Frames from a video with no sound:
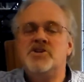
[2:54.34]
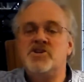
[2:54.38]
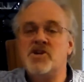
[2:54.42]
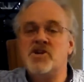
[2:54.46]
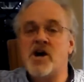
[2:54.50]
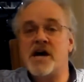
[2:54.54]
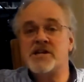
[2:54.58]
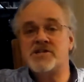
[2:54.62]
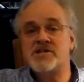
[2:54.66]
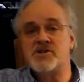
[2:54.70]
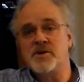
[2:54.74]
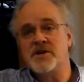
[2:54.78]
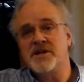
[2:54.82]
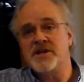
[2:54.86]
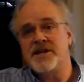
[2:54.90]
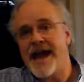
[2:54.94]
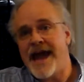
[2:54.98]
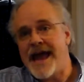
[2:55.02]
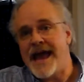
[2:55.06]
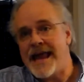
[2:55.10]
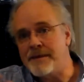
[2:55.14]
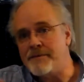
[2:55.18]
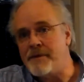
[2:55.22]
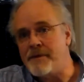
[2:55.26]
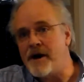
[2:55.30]
Joshua and
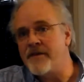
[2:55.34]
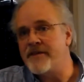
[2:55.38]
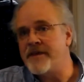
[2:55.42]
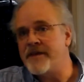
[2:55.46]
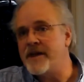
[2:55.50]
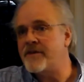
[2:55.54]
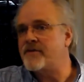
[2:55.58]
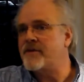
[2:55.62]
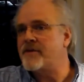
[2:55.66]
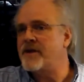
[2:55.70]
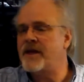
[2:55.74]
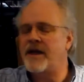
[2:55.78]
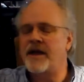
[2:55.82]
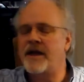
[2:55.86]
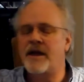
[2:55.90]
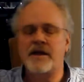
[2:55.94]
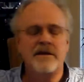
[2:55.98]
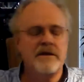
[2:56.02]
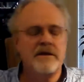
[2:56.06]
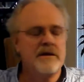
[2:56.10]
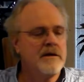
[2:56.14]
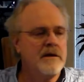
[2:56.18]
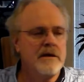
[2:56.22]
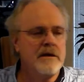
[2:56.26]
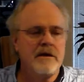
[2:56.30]
Caleb, on the other
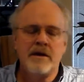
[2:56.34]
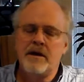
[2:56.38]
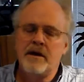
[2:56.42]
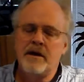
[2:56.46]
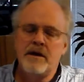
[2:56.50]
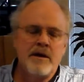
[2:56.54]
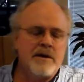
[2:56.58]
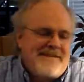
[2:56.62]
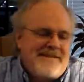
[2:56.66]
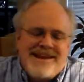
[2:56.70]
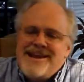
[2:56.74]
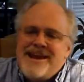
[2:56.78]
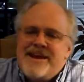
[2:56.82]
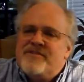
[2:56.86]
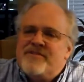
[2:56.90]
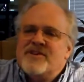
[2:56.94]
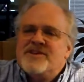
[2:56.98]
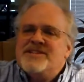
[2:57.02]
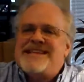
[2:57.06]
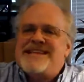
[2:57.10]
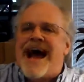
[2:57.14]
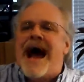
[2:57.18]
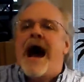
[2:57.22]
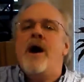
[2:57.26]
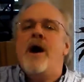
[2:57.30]
hand, they
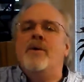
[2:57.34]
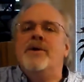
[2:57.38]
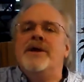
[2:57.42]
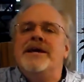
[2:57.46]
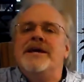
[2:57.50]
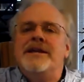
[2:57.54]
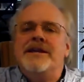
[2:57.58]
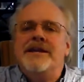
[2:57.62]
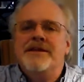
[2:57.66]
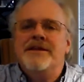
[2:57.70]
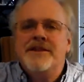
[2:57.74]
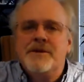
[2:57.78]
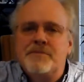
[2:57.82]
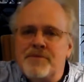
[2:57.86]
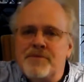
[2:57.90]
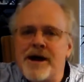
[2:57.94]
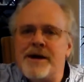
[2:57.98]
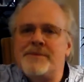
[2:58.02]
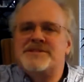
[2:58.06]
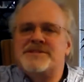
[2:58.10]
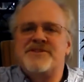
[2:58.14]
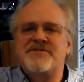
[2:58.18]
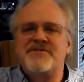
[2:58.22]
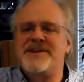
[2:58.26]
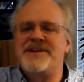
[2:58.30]
never doubted the
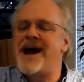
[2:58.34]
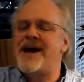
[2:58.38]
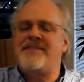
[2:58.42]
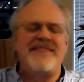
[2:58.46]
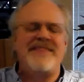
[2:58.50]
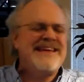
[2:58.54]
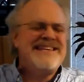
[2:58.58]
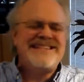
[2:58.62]
promise of God.